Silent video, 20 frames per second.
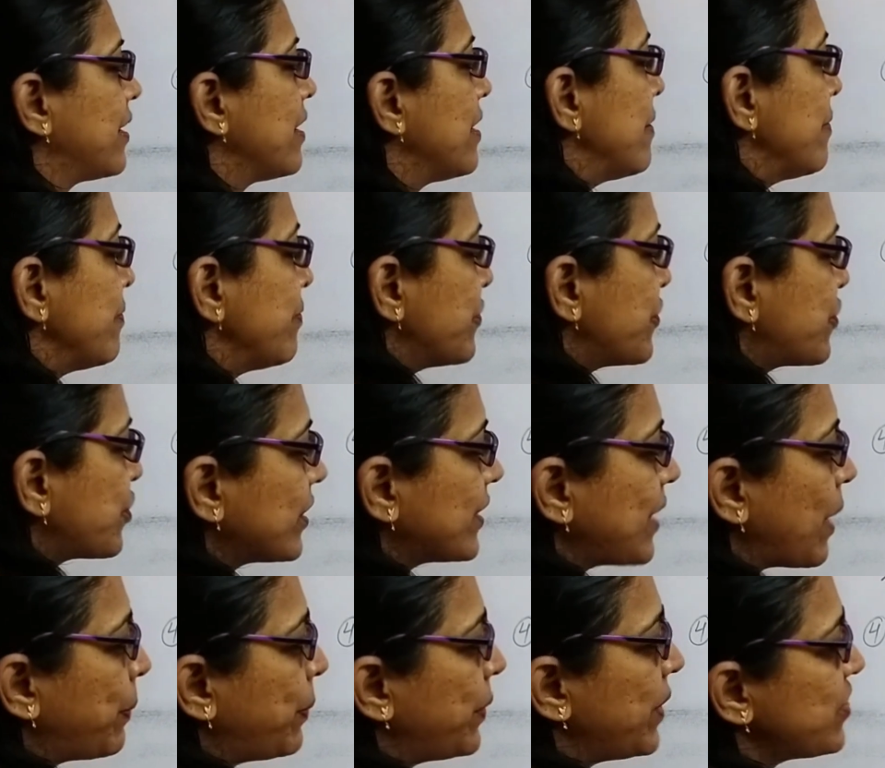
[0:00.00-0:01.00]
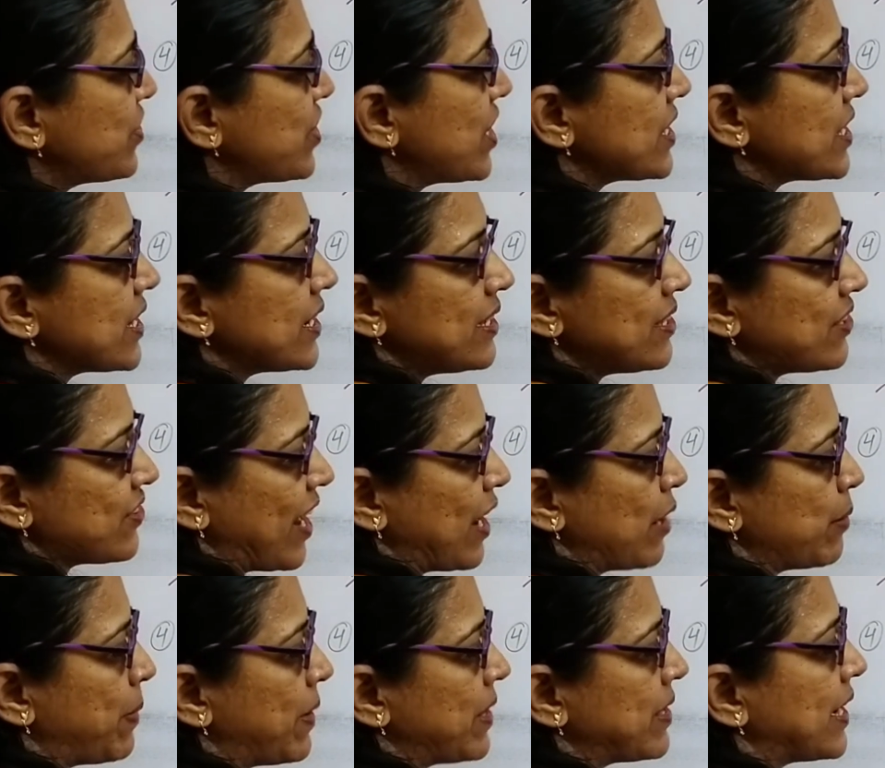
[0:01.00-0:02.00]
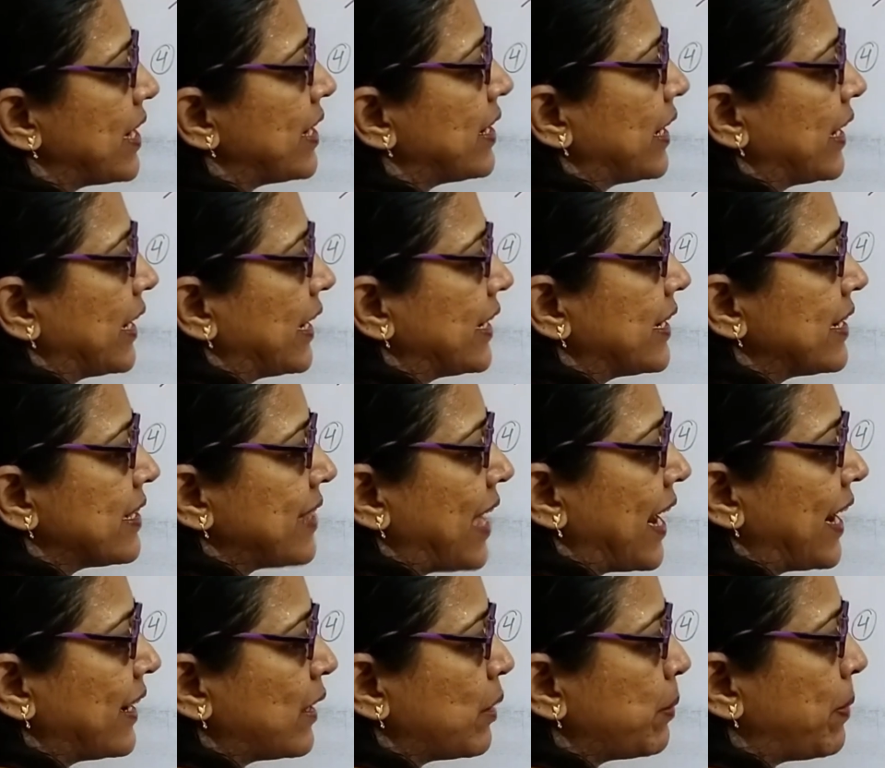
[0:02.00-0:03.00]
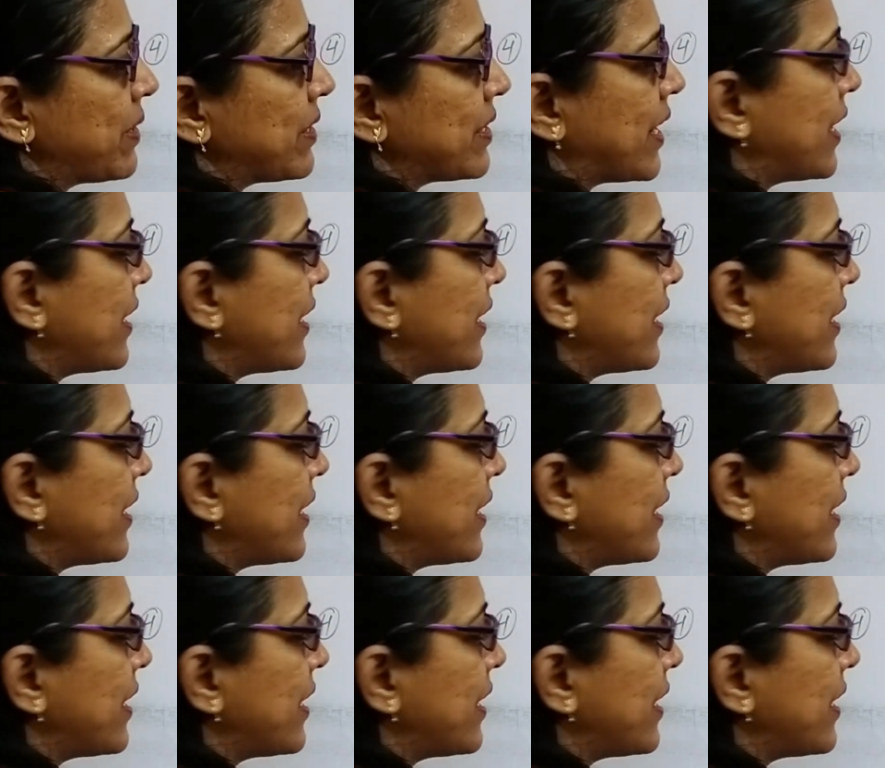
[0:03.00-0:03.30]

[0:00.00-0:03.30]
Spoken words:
So depreciation is 10%, it is 90%.